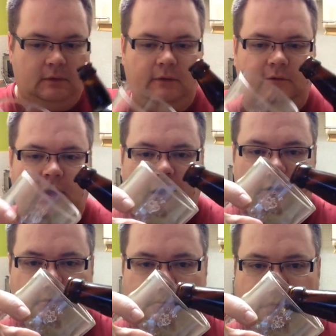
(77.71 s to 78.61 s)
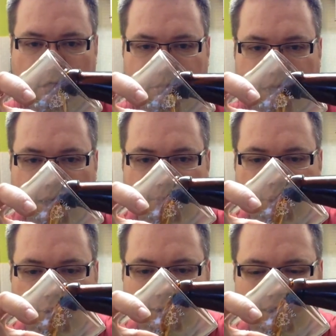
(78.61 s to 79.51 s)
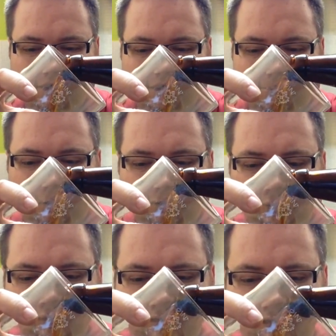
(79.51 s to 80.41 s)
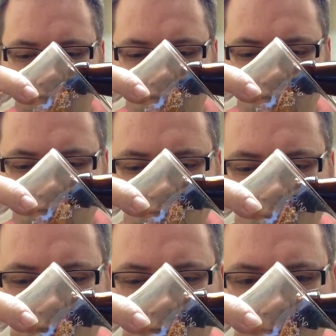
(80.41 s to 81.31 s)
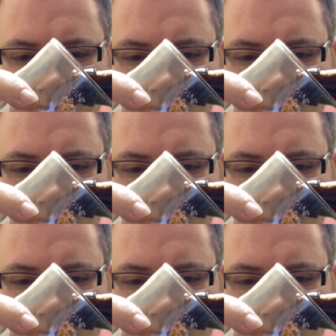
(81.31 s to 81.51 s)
let's get this popped and poured. Now, this is bottle conditioned as well,